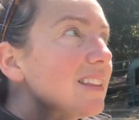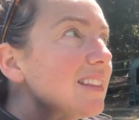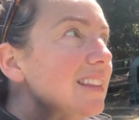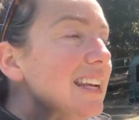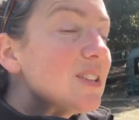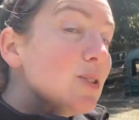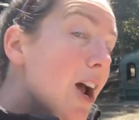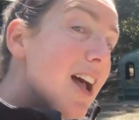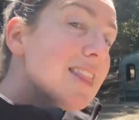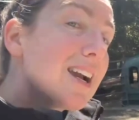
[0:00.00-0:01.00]
It's
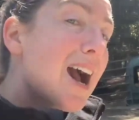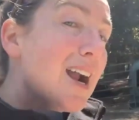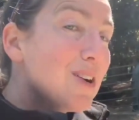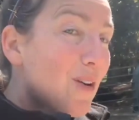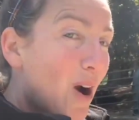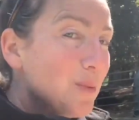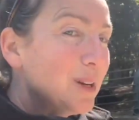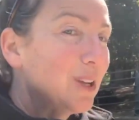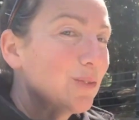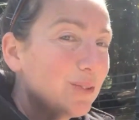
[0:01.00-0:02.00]
not the kind of
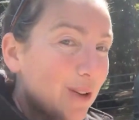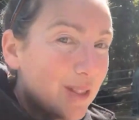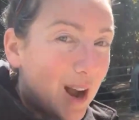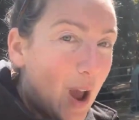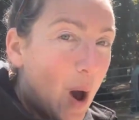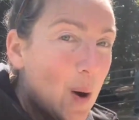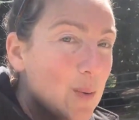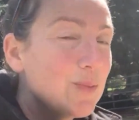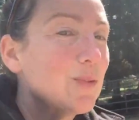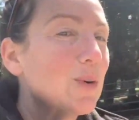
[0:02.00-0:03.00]
harmony and flow that I
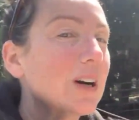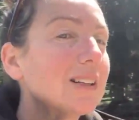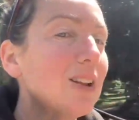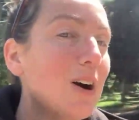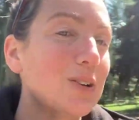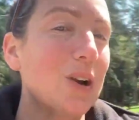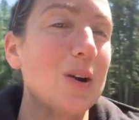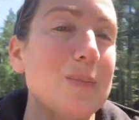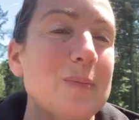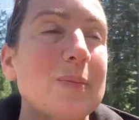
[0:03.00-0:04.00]
hope for long
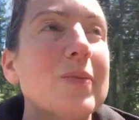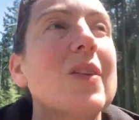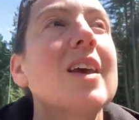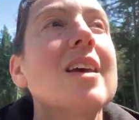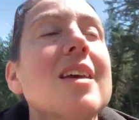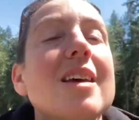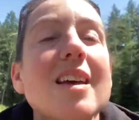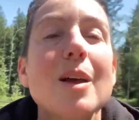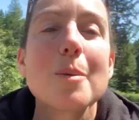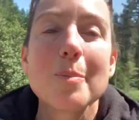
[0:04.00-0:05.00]
term.
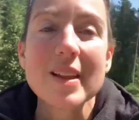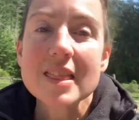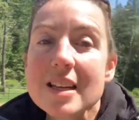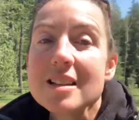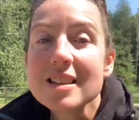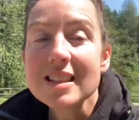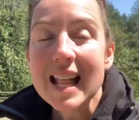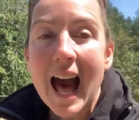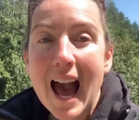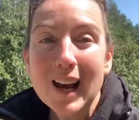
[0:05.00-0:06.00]
But the
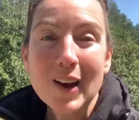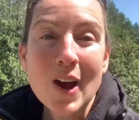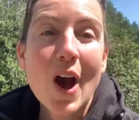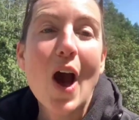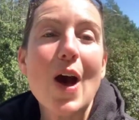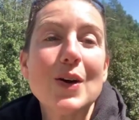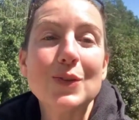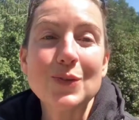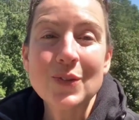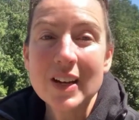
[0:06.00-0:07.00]
lack
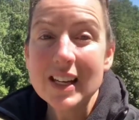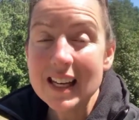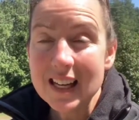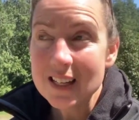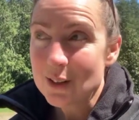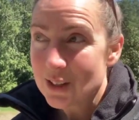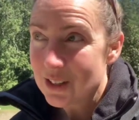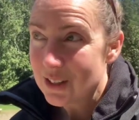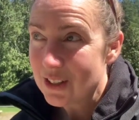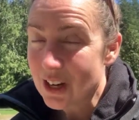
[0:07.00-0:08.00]
of
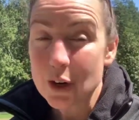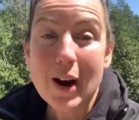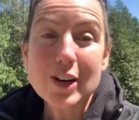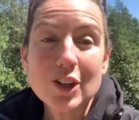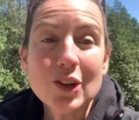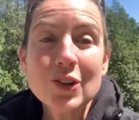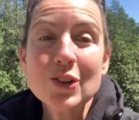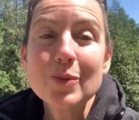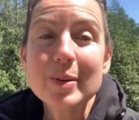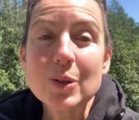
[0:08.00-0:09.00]
aggression
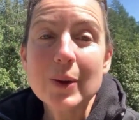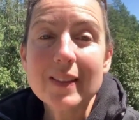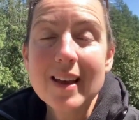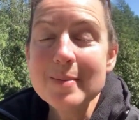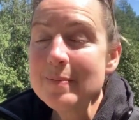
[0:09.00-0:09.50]
between them,